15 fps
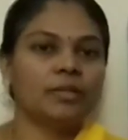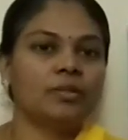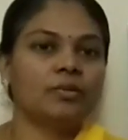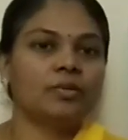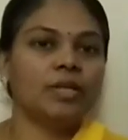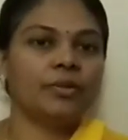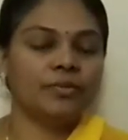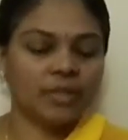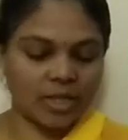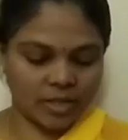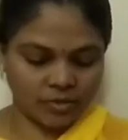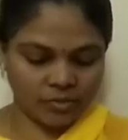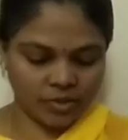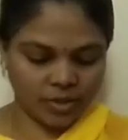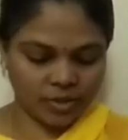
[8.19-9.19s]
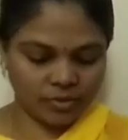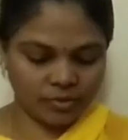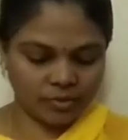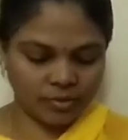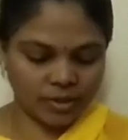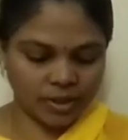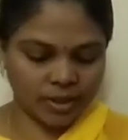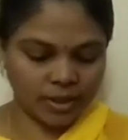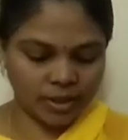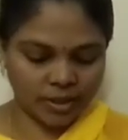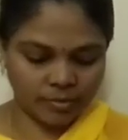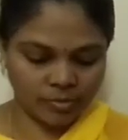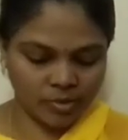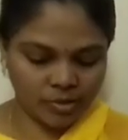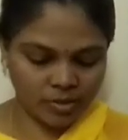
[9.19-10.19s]
Today we are going to learn
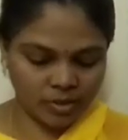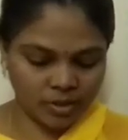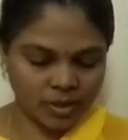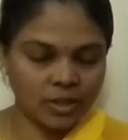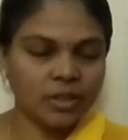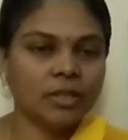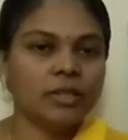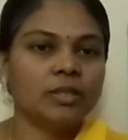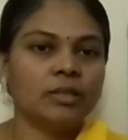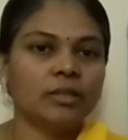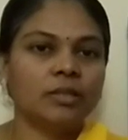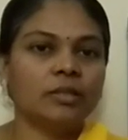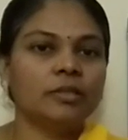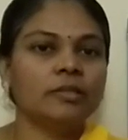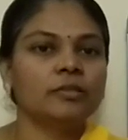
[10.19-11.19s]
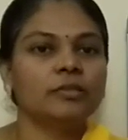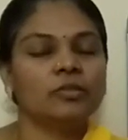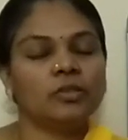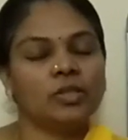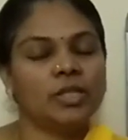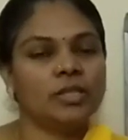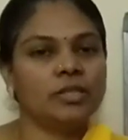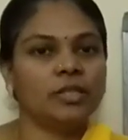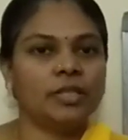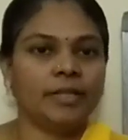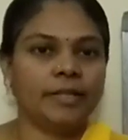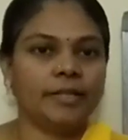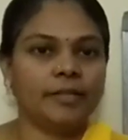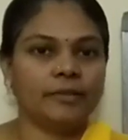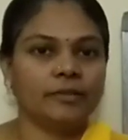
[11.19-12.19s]
about the
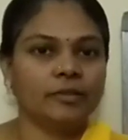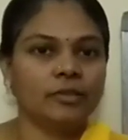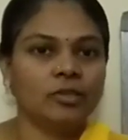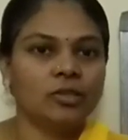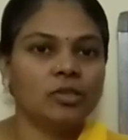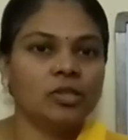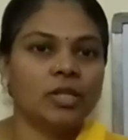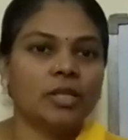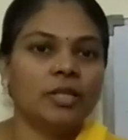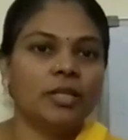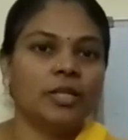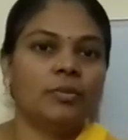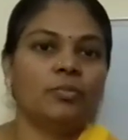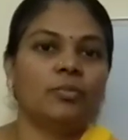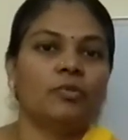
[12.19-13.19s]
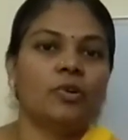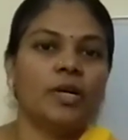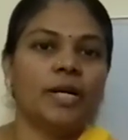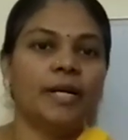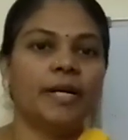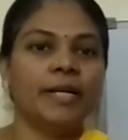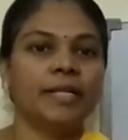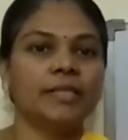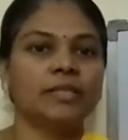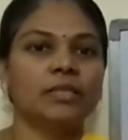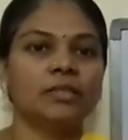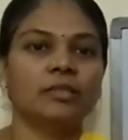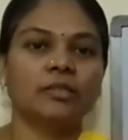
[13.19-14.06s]
internet. Okay. In olden days,